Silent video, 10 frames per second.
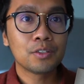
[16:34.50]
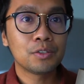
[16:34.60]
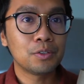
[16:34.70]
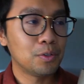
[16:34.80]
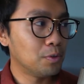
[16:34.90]

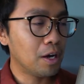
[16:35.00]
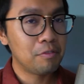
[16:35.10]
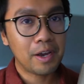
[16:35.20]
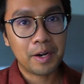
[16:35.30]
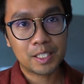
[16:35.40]
to a
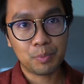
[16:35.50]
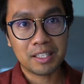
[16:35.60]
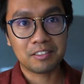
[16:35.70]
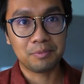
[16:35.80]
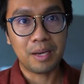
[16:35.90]
very
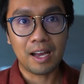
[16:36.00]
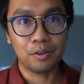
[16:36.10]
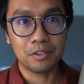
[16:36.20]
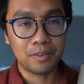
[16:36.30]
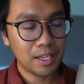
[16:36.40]
expensive bag
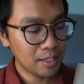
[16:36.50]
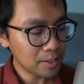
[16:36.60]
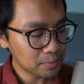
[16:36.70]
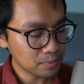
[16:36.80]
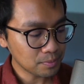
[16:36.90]

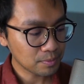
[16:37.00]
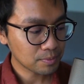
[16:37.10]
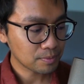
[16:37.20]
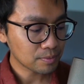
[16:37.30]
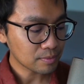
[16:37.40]
already.
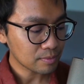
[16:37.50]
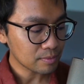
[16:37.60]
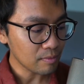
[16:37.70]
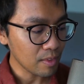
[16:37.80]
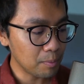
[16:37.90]

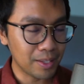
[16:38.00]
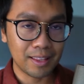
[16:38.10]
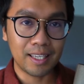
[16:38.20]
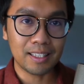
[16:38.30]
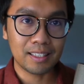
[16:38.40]
But
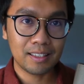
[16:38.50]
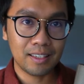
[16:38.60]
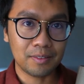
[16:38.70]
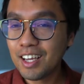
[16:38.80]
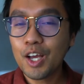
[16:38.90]
then,
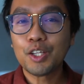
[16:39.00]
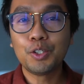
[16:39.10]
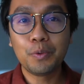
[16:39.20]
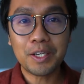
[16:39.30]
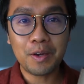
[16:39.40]
yeah,
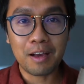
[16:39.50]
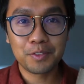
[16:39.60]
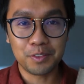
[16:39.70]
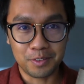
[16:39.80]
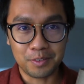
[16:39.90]
do what you have
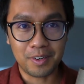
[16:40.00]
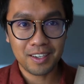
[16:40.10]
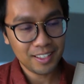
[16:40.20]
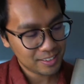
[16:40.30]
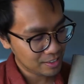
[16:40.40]
to do,
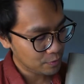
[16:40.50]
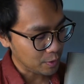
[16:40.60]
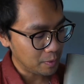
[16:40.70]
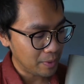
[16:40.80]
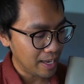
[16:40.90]
right? For
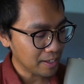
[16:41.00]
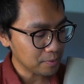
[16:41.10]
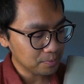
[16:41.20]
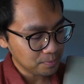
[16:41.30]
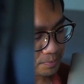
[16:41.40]
the bag.
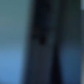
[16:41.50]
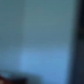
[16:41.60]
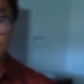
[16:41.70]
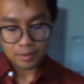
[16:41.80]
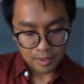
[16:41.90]

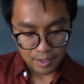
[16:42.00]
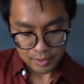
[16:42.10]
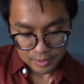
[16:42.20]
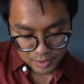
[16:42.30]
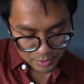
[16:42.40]

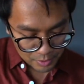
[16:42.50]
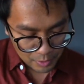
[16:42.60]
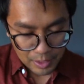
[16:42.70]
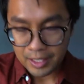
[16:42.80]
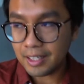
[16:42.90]
Alright, so
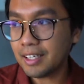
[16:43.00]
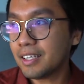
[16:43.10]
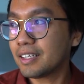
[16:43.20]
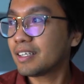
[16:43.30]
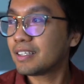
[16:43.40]
I
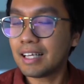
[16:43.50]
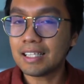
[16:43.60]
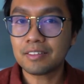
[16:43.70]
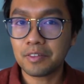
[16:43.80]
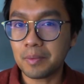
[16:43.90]
think
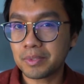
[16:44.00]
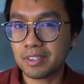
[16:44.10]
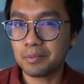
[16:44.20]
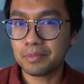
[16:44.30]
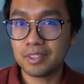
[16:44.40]
that wraps
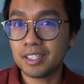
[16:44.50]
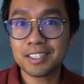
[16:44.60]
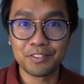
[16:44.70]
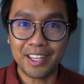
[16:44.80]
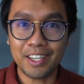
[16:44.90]
up this
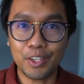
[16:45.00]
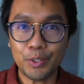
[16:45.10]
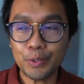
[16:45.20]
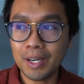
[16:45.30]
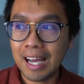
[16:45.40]

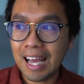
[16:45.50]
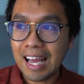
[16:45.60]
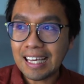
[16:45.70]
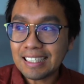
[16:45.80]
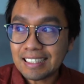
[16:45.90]
video.
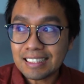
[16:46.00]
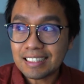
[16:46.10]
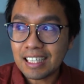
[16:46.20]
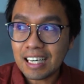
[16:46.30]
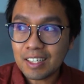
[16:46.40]

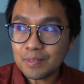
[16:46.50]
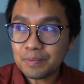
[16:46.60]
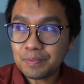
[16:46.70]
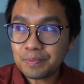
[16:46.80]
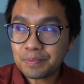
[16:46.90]

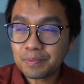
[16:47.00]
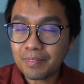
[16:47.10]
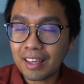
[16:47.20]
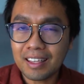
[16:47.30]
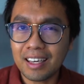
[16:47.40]

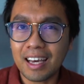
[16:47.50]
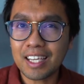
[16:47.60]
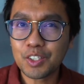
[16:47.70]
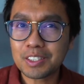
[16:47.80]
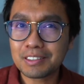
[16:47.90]
Yeah, I
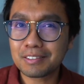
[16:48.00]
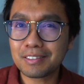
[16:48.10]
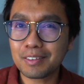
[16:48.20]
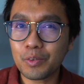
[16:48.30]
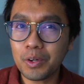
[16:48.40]
just
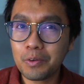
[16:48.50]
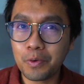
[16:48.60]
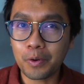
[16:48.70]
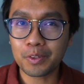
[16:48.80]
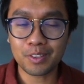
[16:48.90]
want to
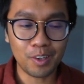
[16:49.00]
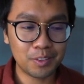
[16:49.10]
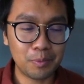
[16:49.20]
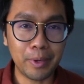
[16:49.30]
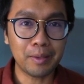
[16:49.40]
focus on the
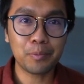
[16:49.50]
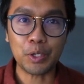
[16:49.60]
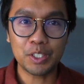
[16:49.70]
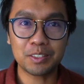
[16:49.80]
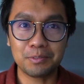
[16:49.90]
main
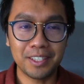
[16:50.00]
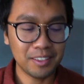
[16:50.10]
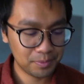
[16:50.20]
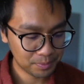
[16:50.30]
points of it.